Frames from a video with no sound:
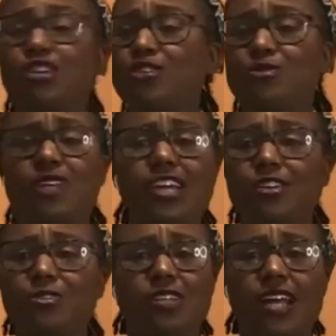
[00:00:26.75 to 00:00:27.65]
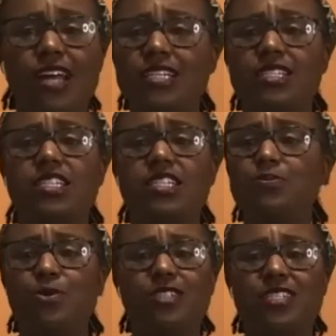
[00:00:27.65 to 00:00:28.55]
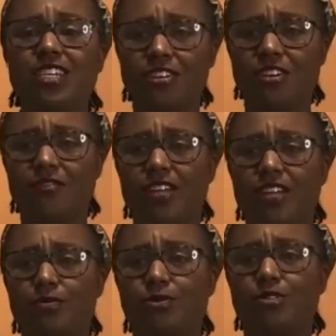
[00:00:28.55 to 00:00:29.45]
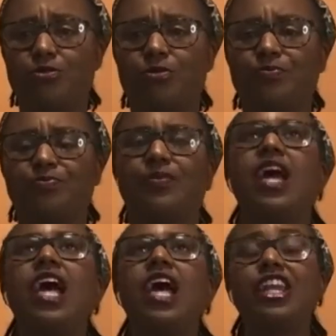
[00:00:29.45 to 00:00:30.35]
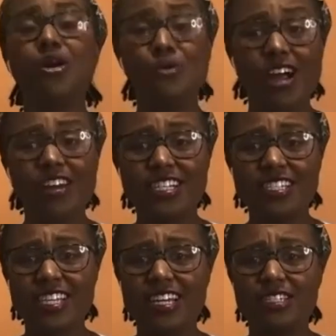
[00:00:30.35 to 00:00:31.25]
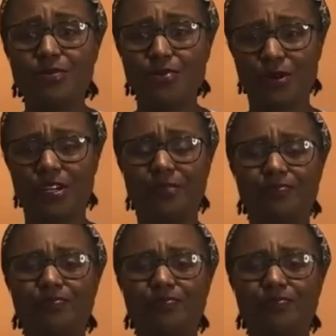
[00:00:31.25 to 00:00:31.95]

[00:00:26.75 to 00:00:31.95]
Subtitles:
do not utilize the supports that are available to them. Now, why are these things important?